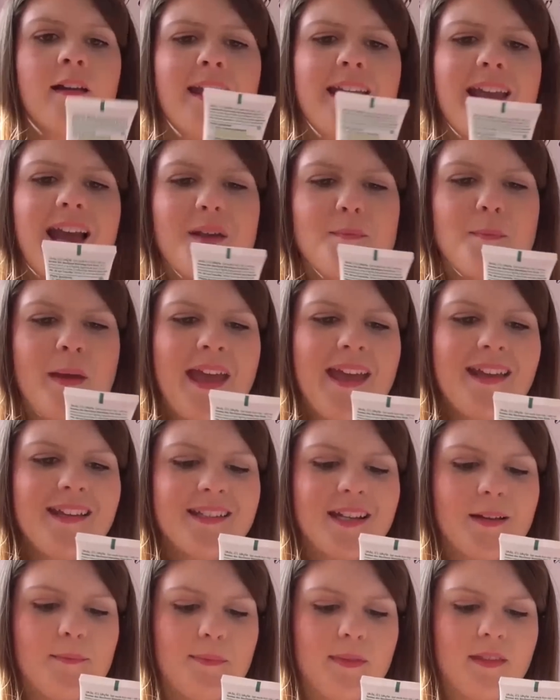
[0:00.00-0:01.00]
Okay, I
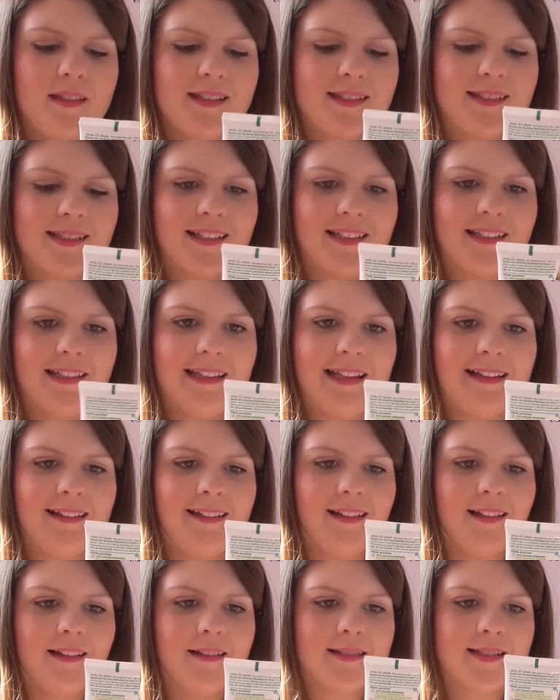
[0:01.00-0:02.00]
picked up this
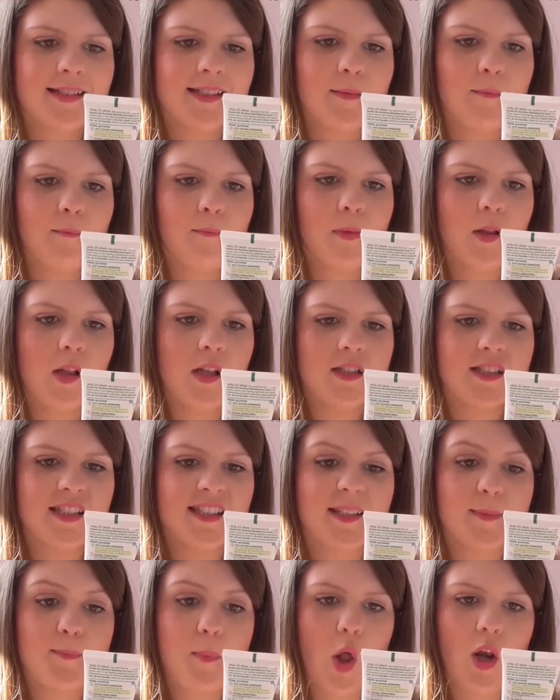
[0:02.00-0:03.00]
little simple
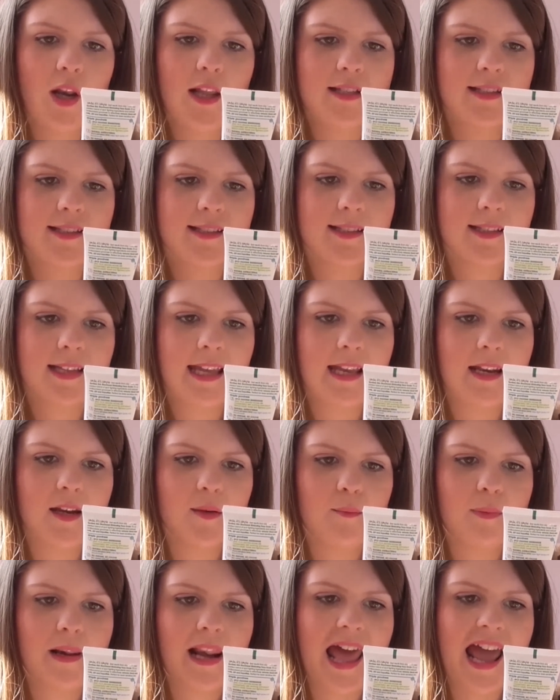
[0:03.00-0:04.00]
spotless
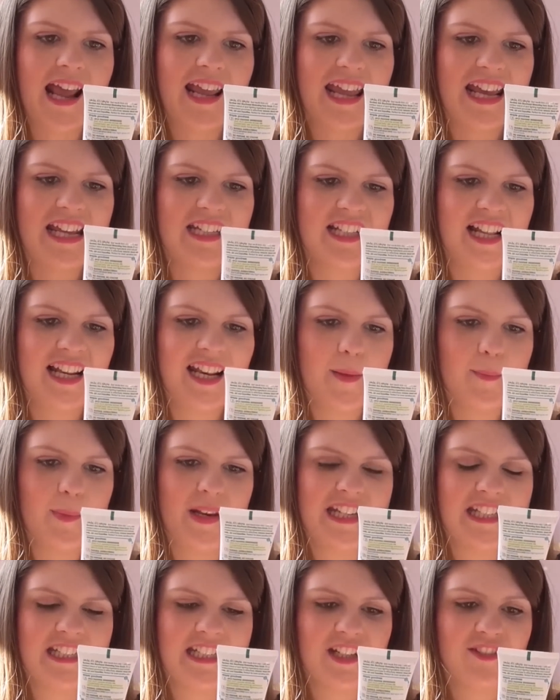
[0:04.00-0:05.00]
skin blackhead
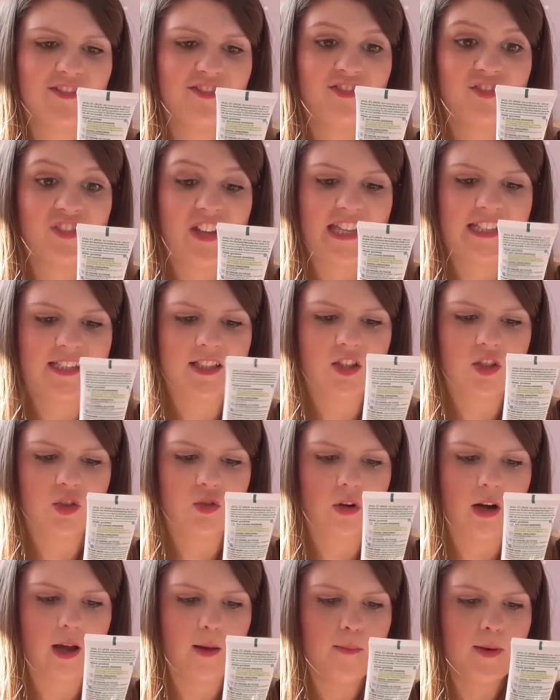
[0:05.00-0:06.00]
eliminating face
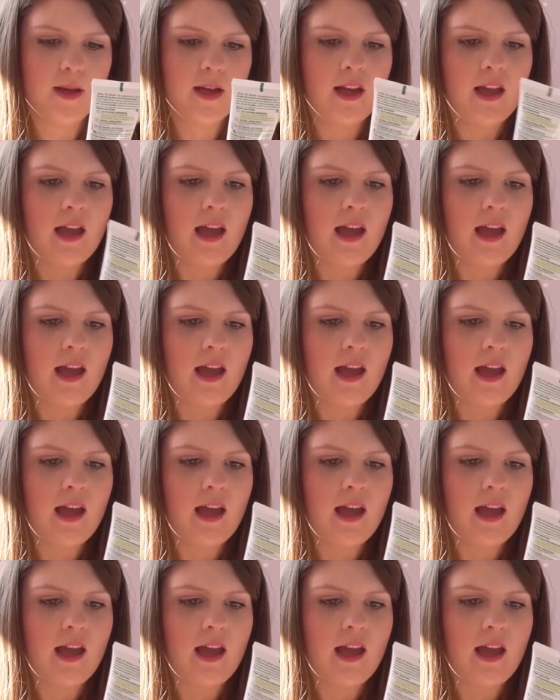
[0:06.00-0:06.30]
scrub.